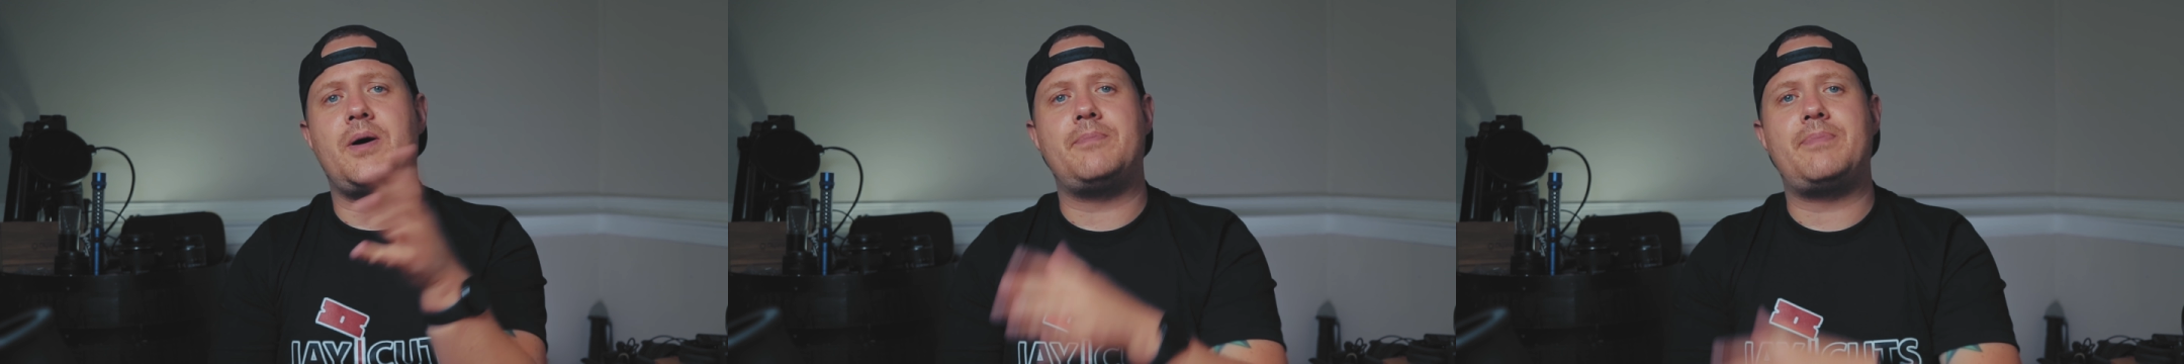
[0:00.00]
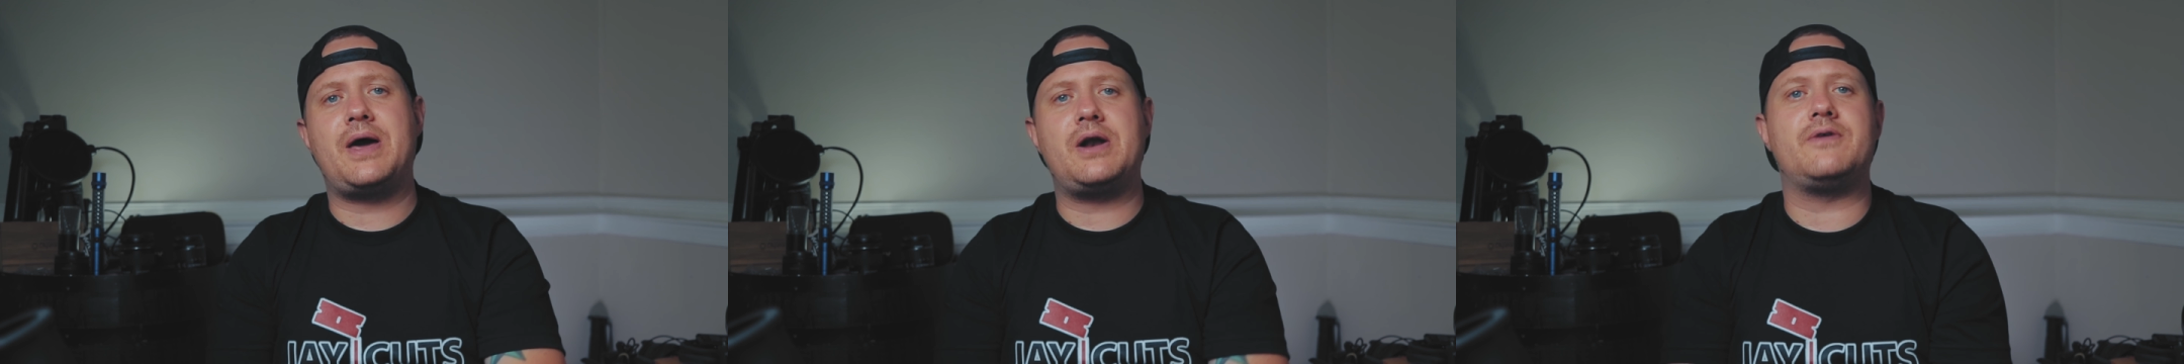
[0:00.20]

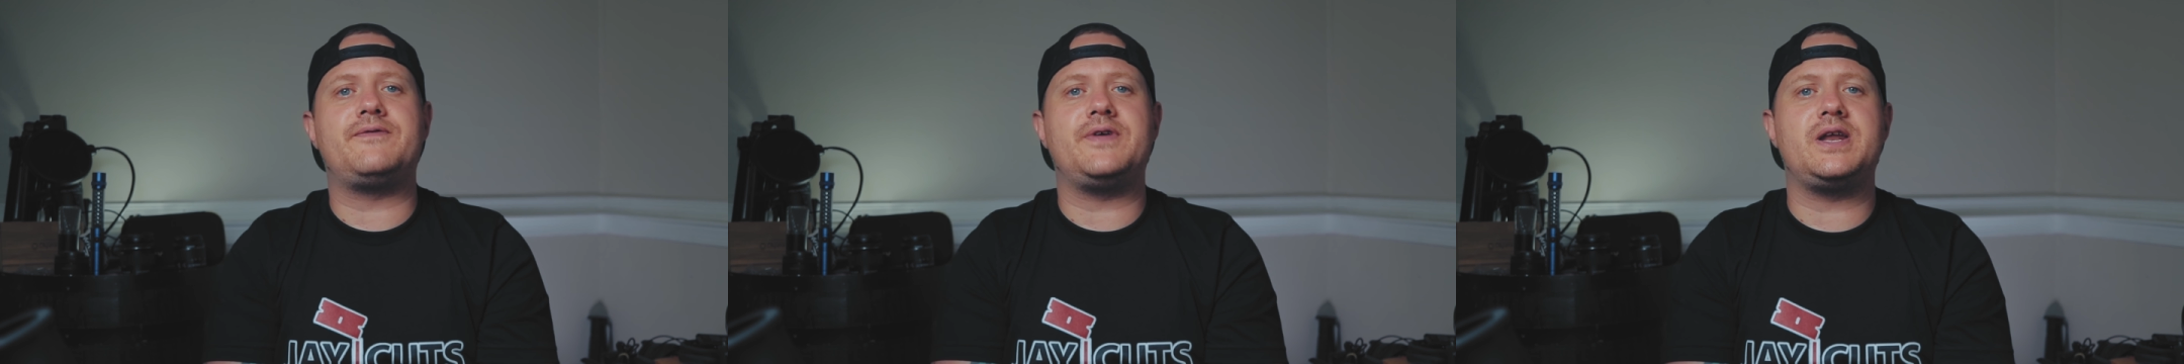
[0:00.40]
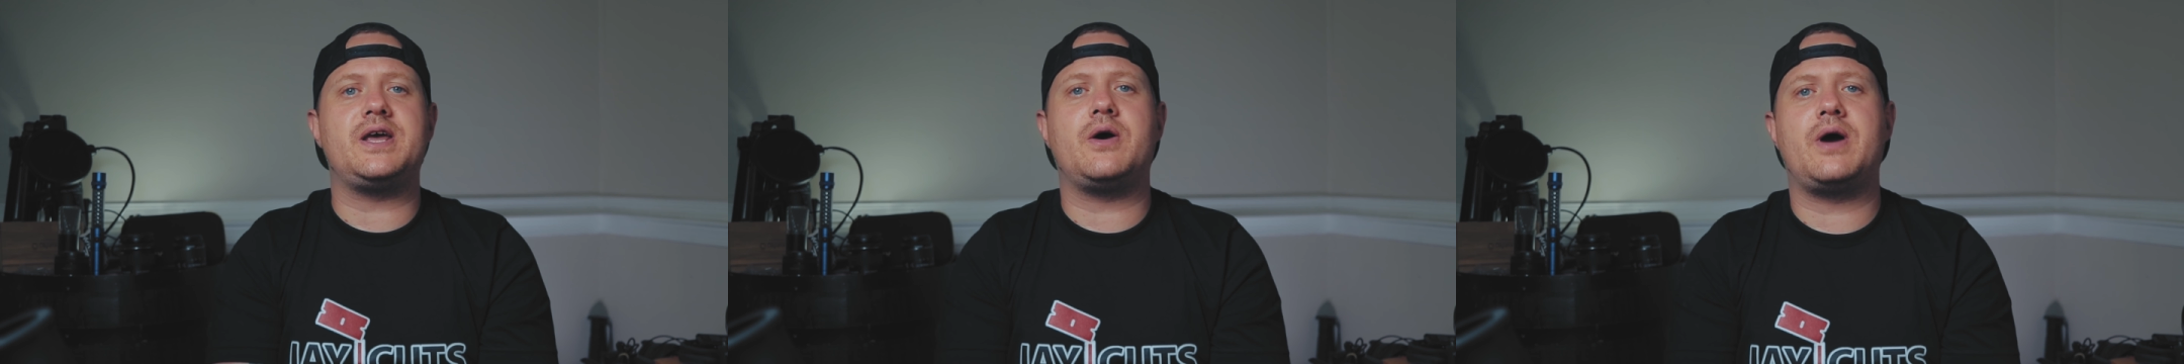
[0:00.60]
a better
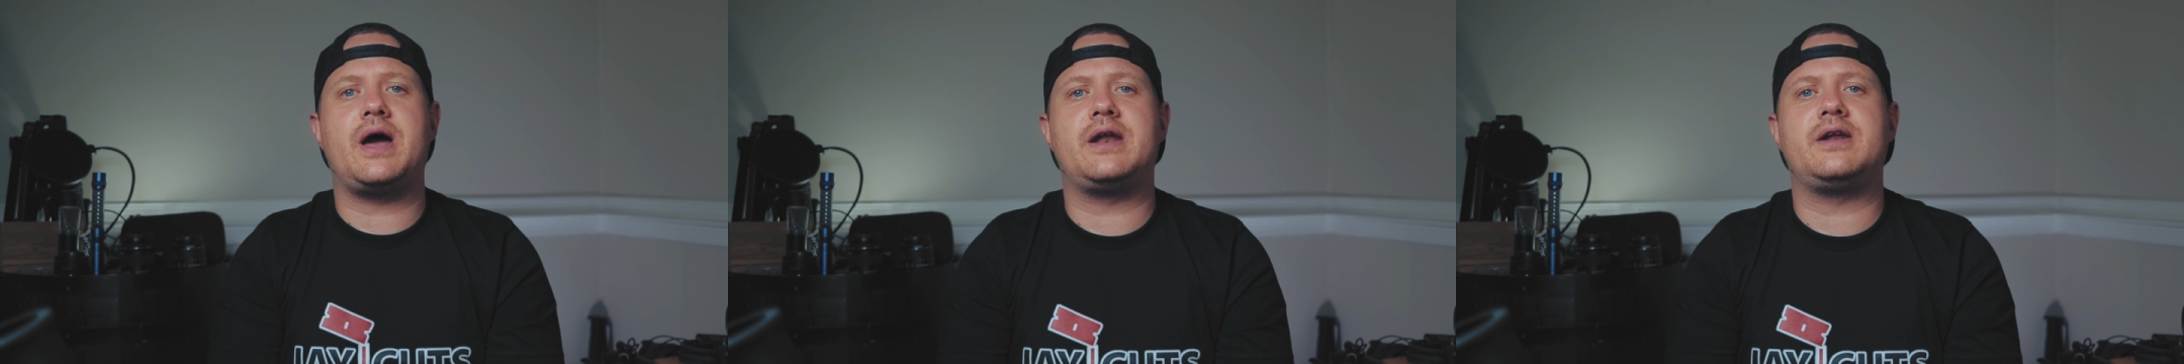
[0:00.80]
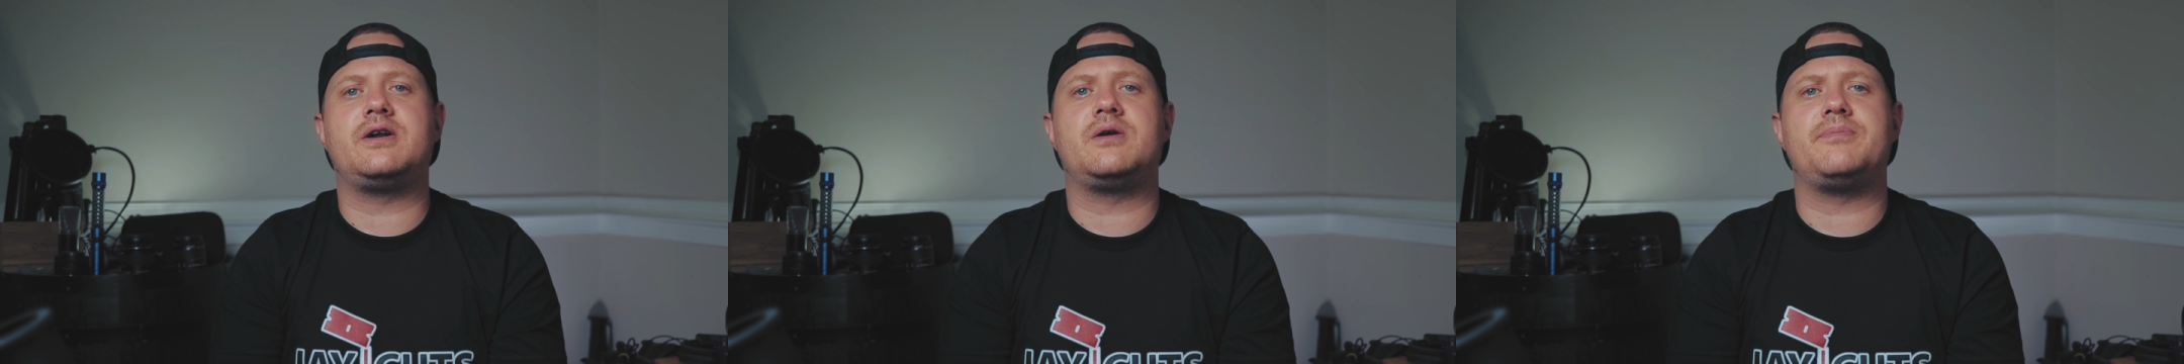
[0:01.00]
video
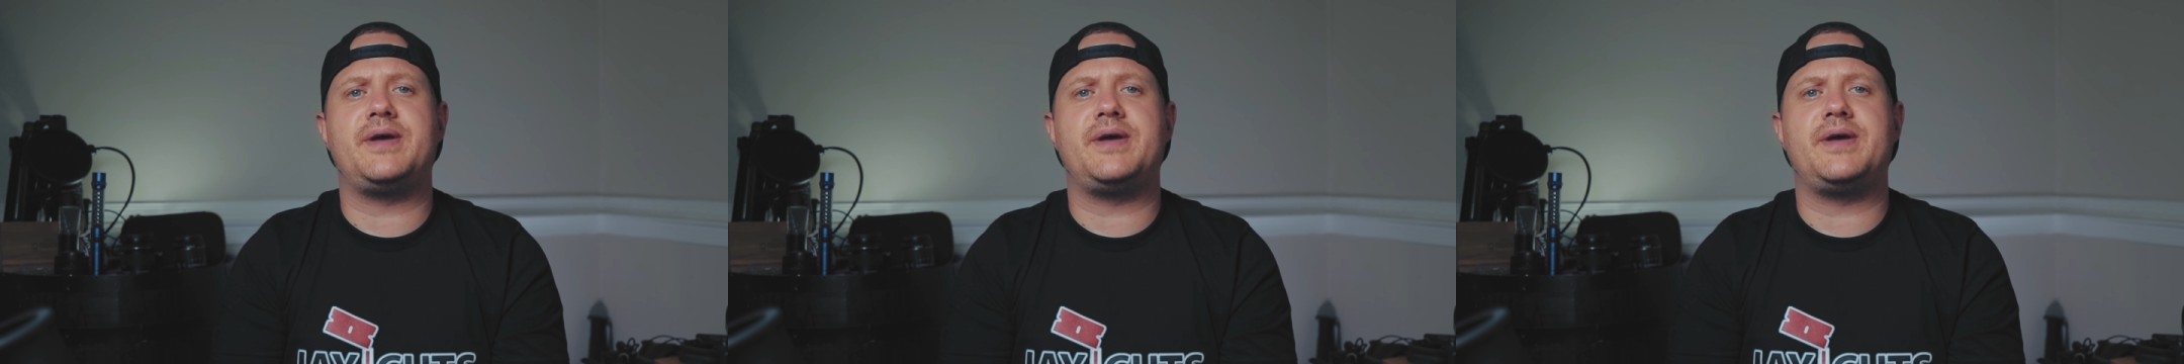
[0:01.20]
editor,